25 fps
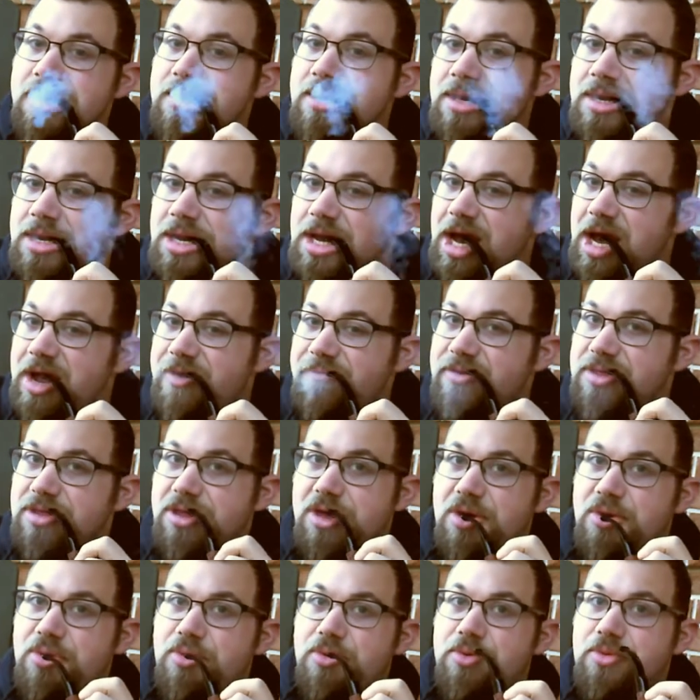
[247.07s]
even
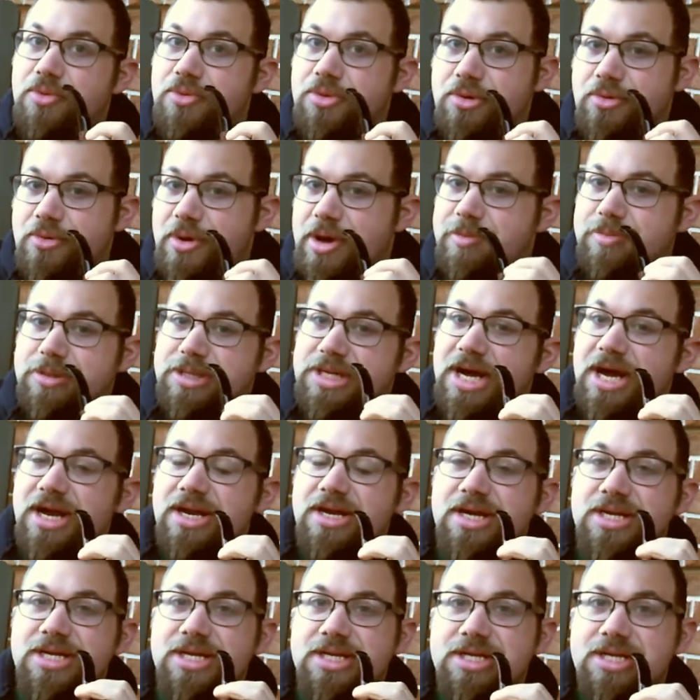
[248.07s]
though the website
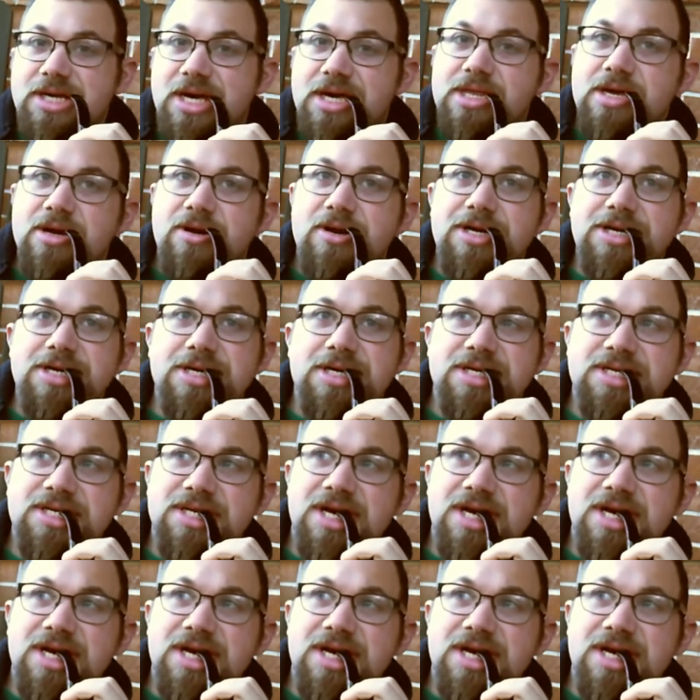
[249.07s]
doesn't say there is.